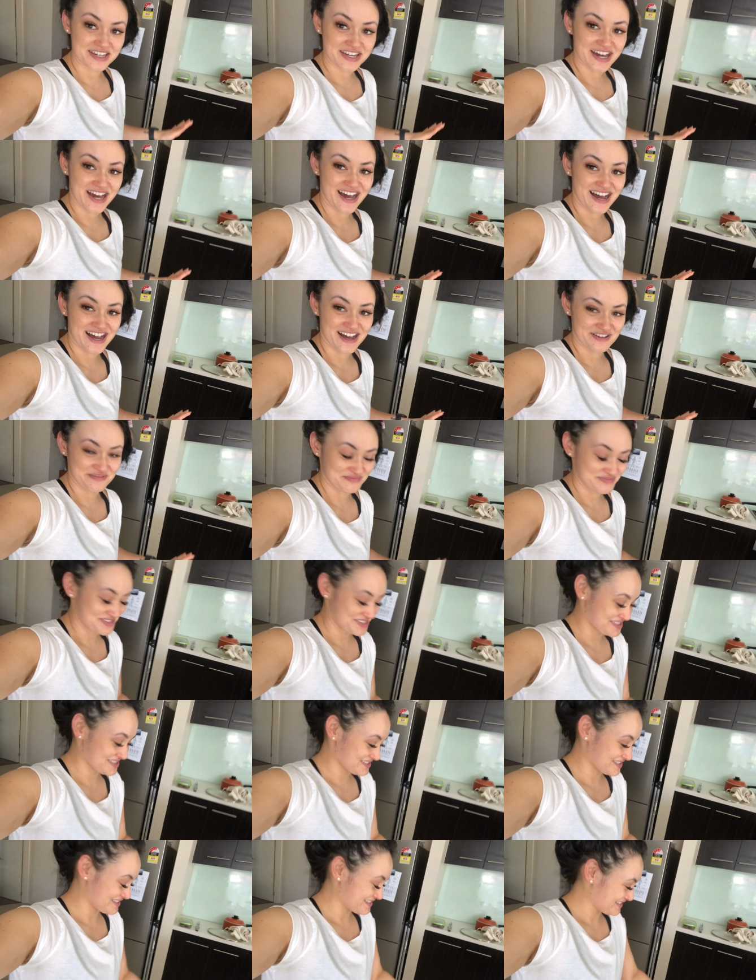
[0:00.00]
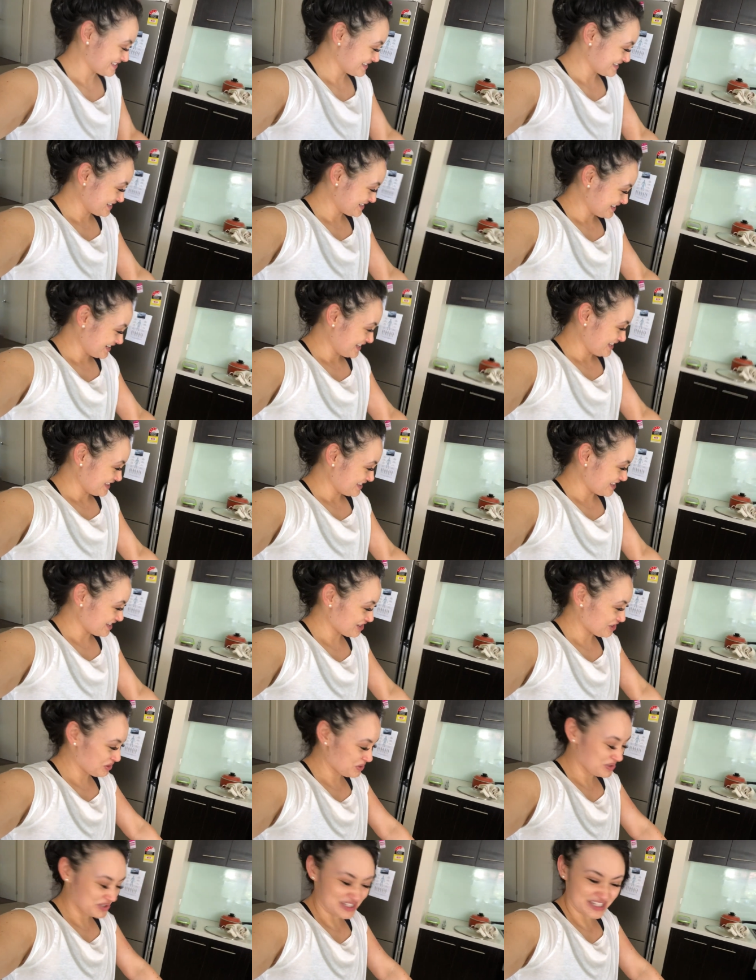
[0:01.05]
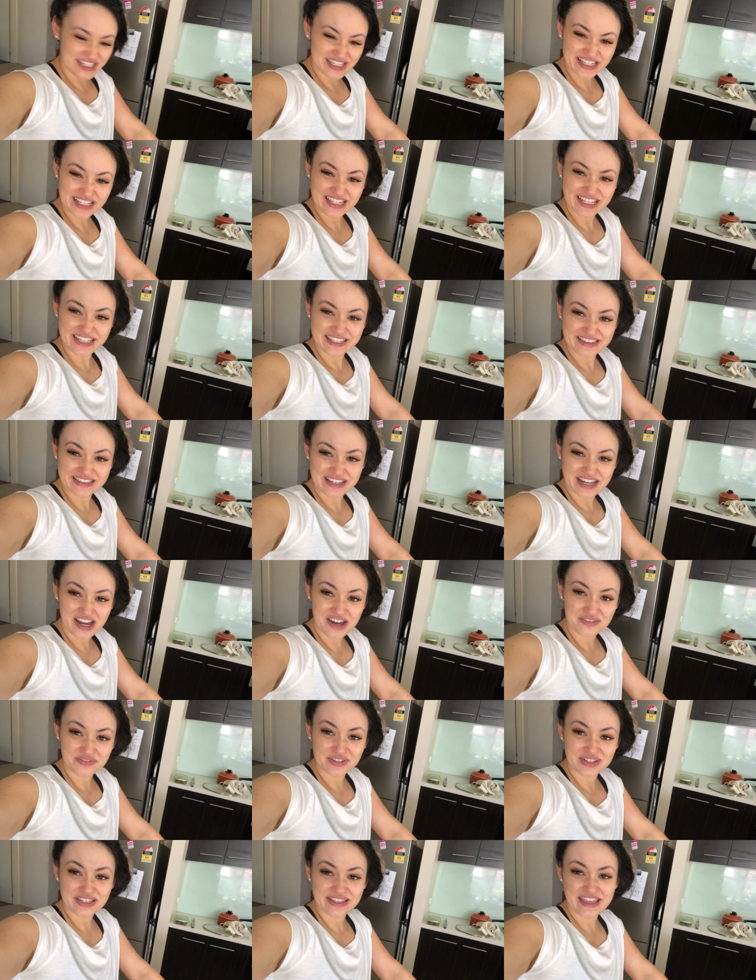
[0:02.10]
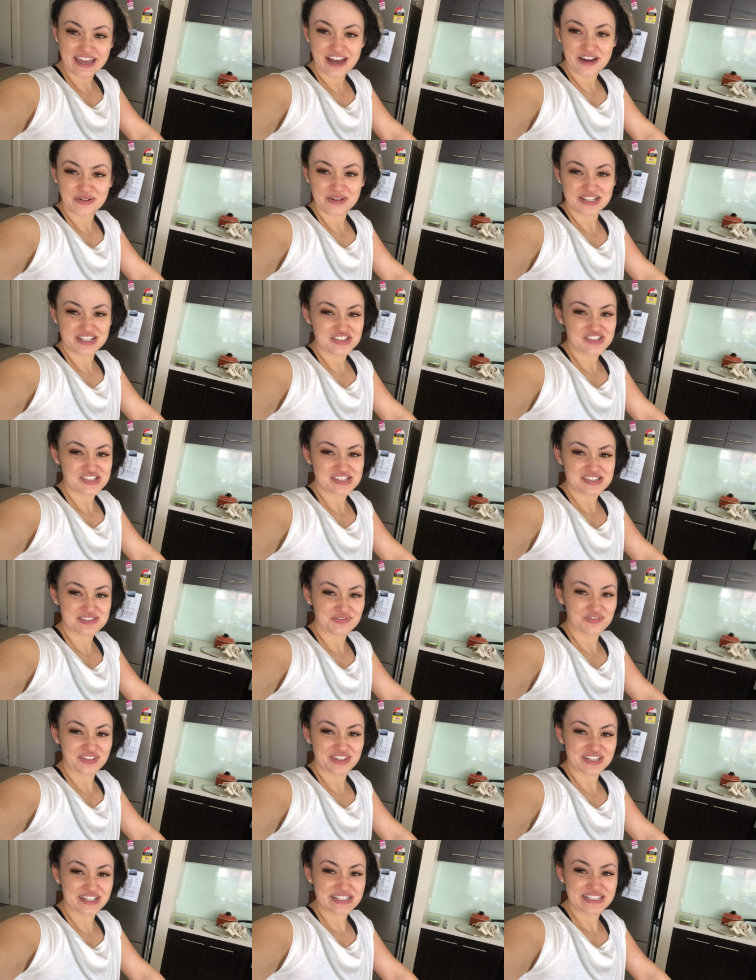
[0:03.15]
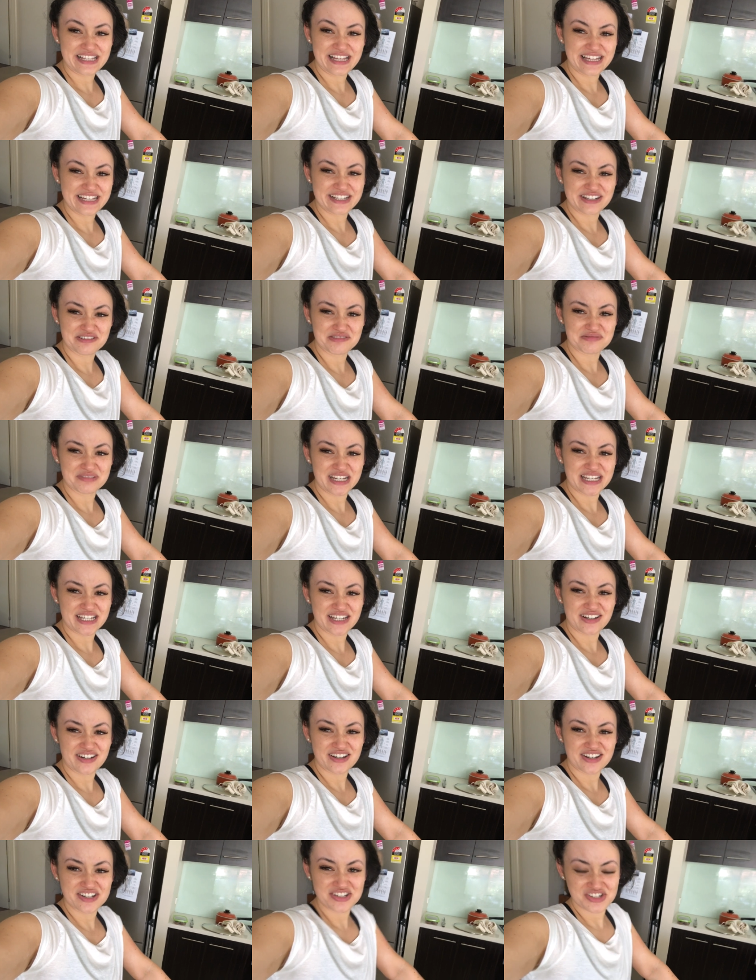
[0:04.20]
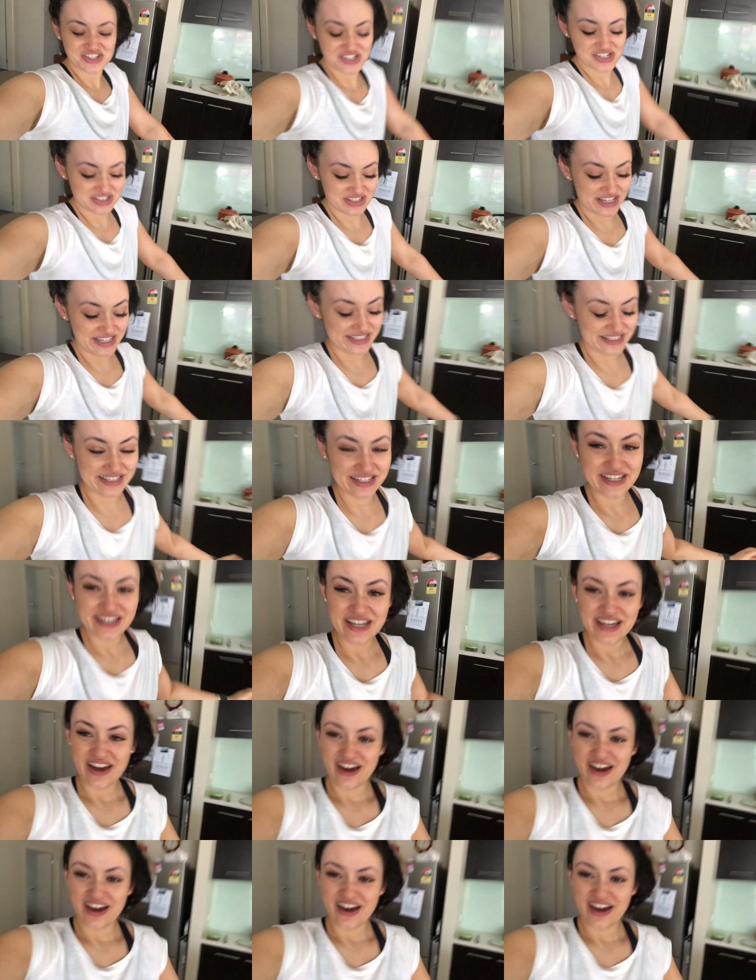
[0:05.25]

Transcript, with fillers: the carbs they're cooking in the oven now and I just feel like oh my gosh like